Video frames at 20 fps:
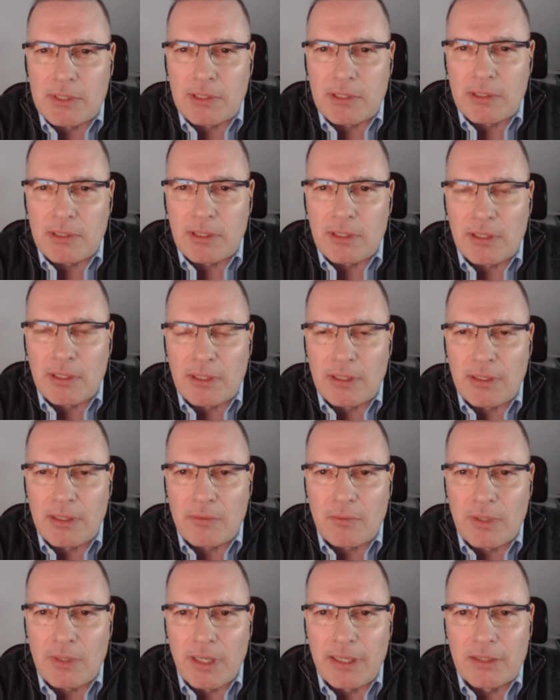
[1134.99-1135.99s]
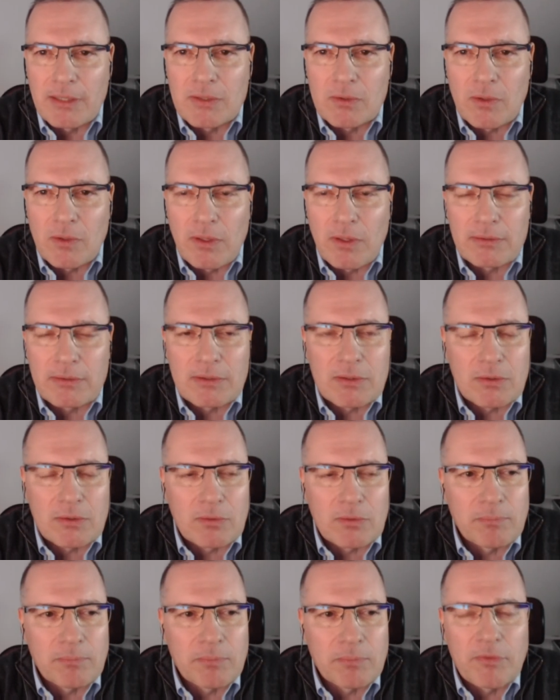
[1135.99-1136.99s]
and I would like
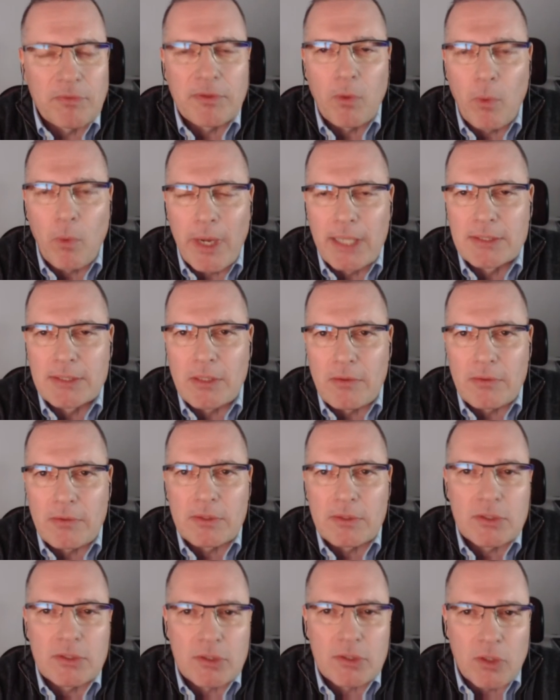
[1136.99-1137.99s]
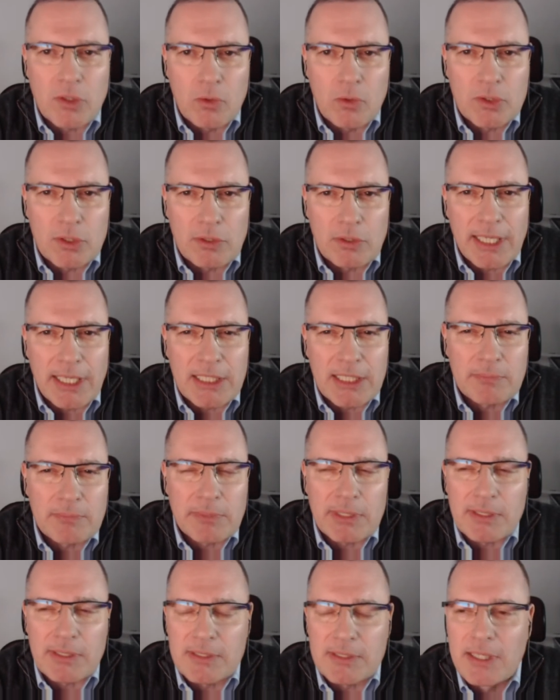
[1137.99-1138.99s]
to put the weight on the social
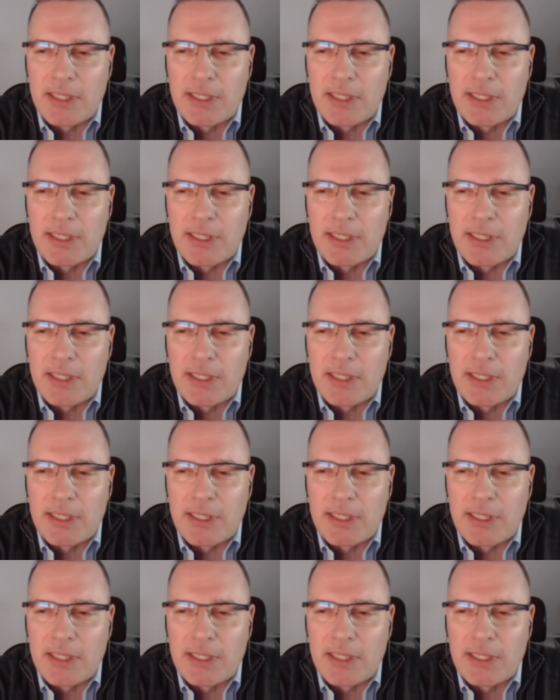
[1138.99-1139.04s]
aspects.